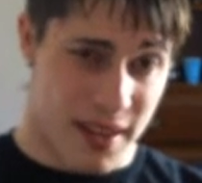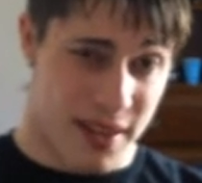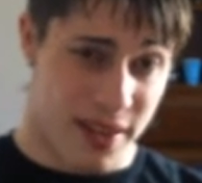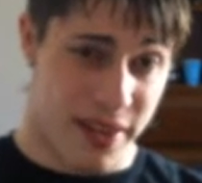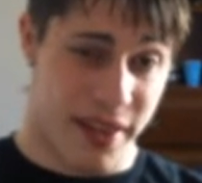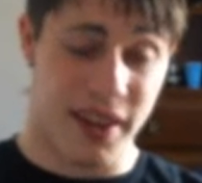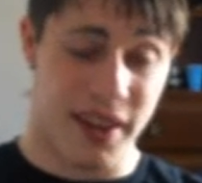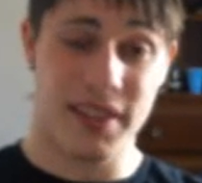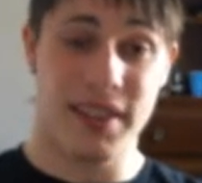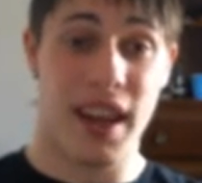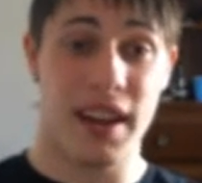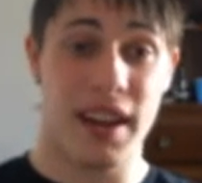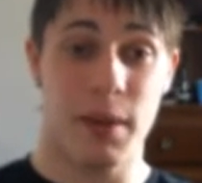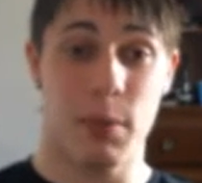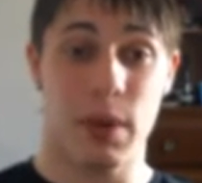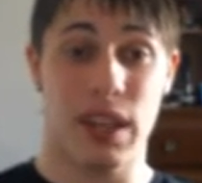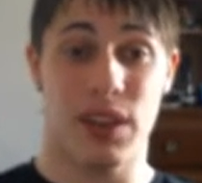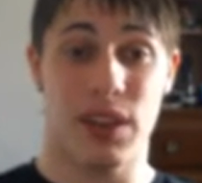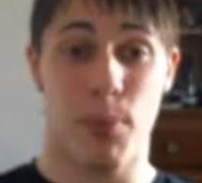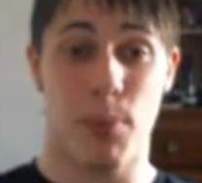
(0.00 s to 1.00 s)
they're said to
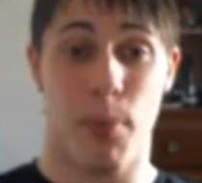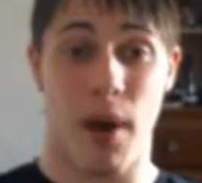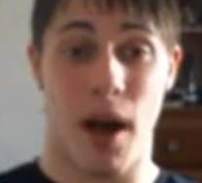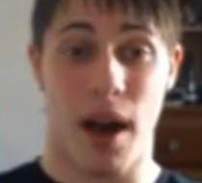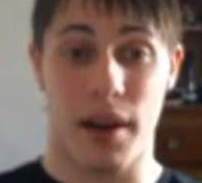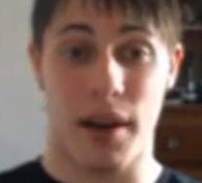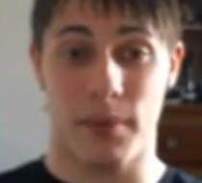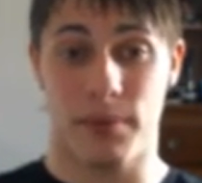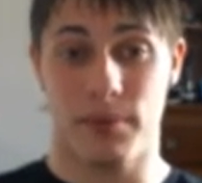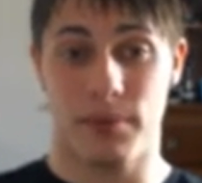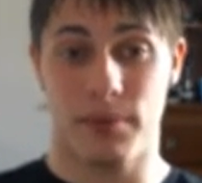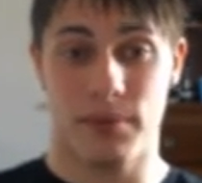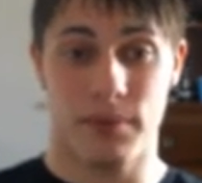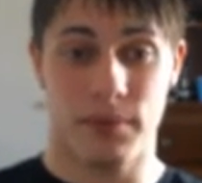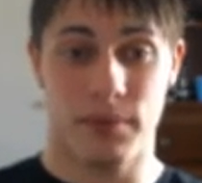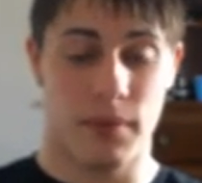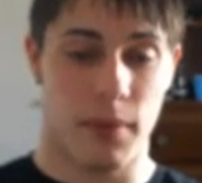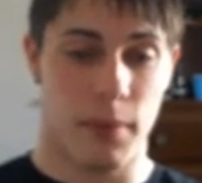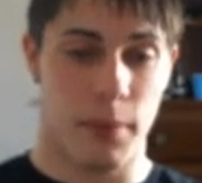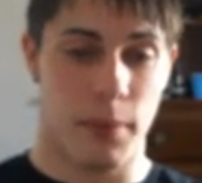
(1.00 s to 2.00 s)
be at the bottom.
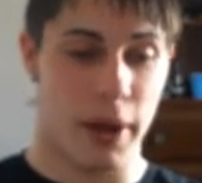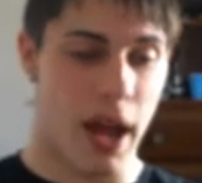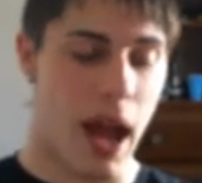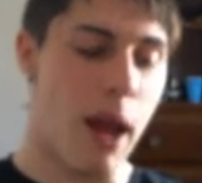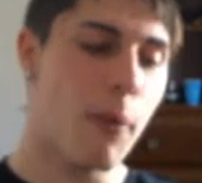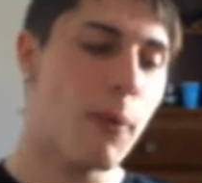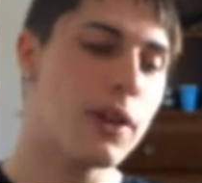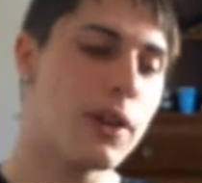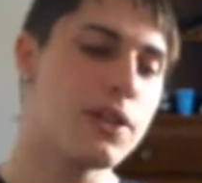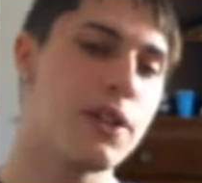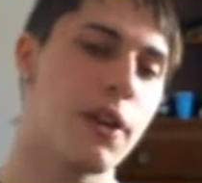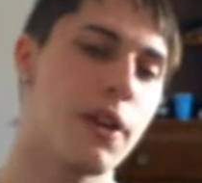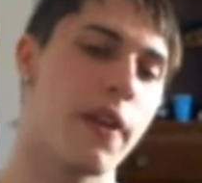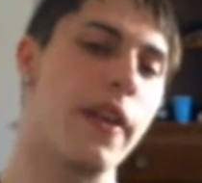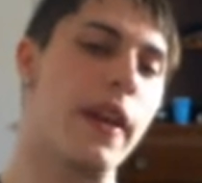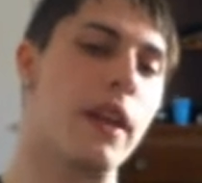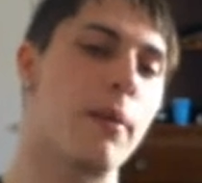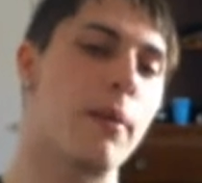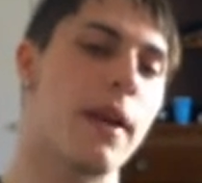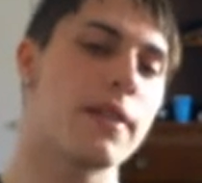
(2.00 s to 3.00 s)
But I want you to
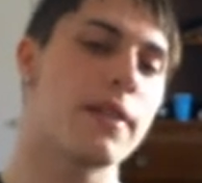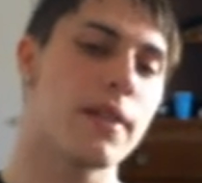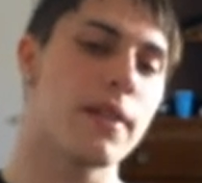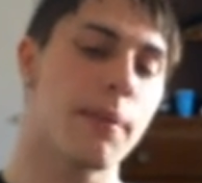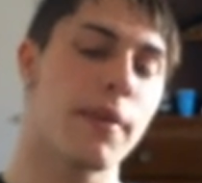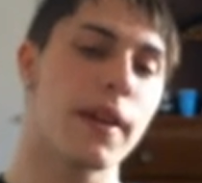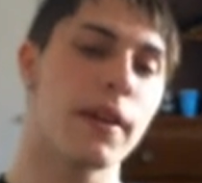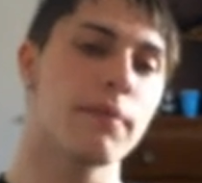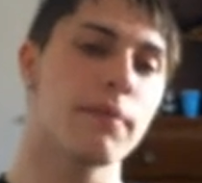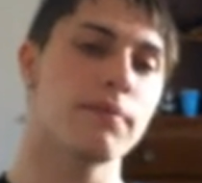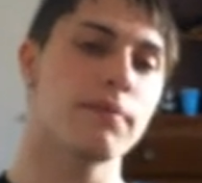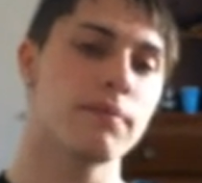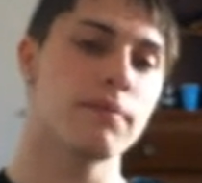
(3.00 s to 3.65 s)
think about something.